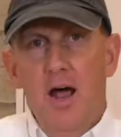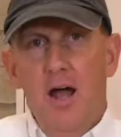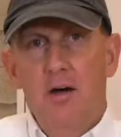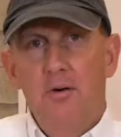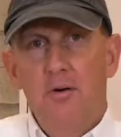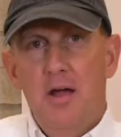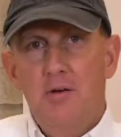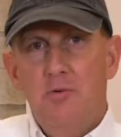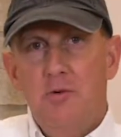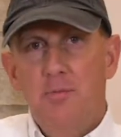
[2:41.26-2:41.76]
All
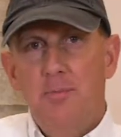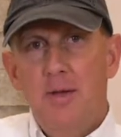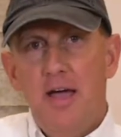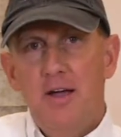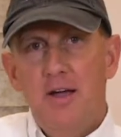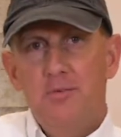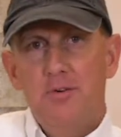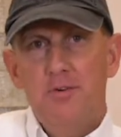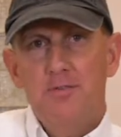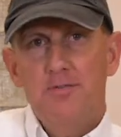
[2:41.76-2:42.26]
right, we're
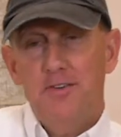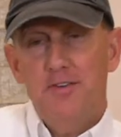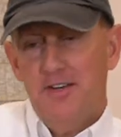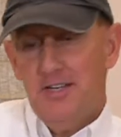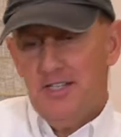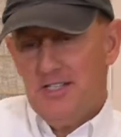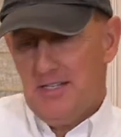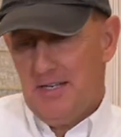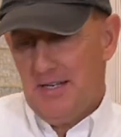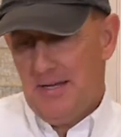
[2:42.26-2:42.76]
back. We
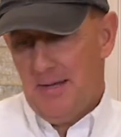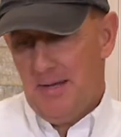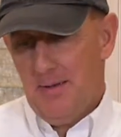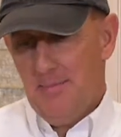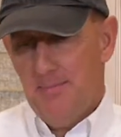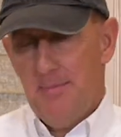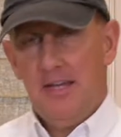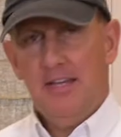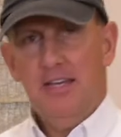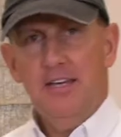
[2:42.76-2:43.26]
finished
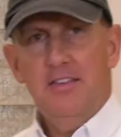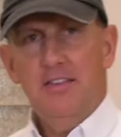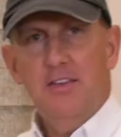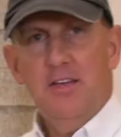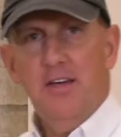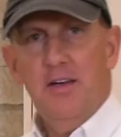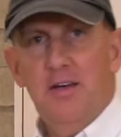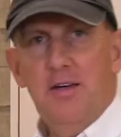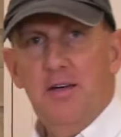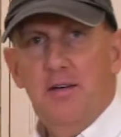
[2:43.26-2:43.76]
making
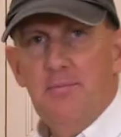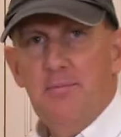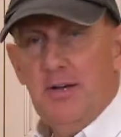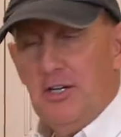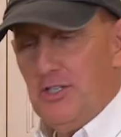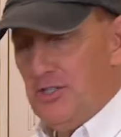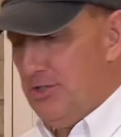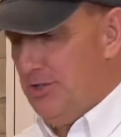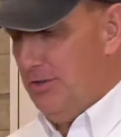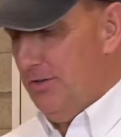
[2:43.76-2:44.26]
the
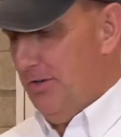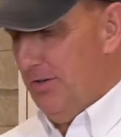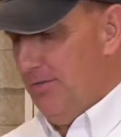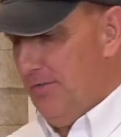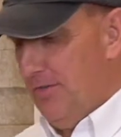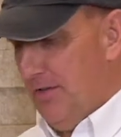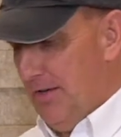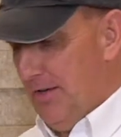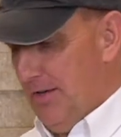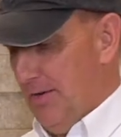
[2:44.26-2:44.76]
mixture of
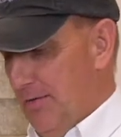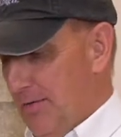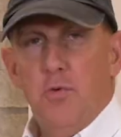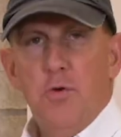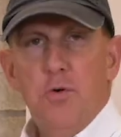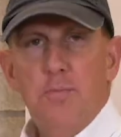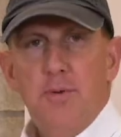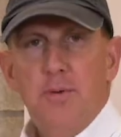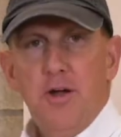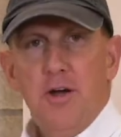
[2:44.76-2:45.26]
the
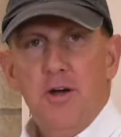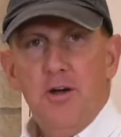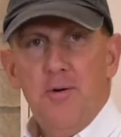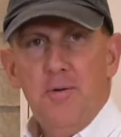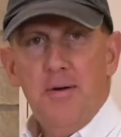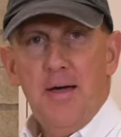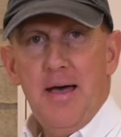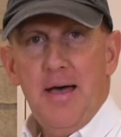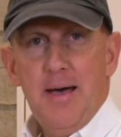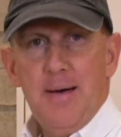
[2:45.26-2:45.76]
root
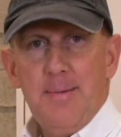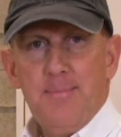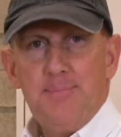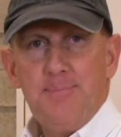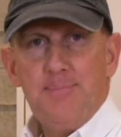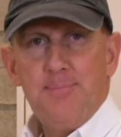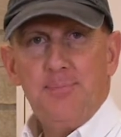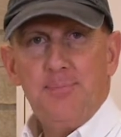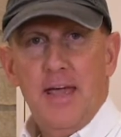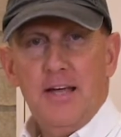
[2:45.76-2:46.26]
beer
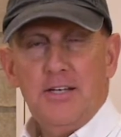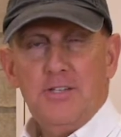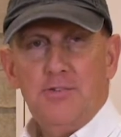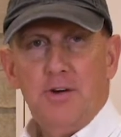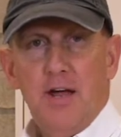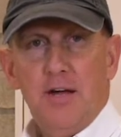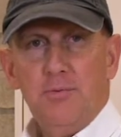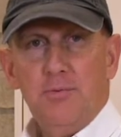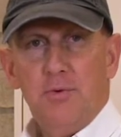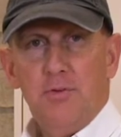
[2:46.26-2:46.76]

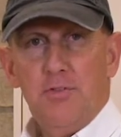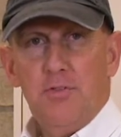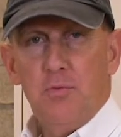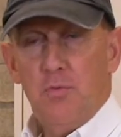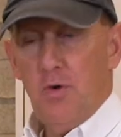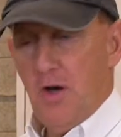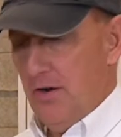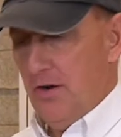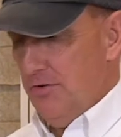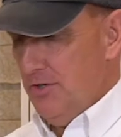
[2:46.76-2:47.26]
extract with the
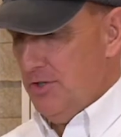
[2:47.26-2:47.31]
water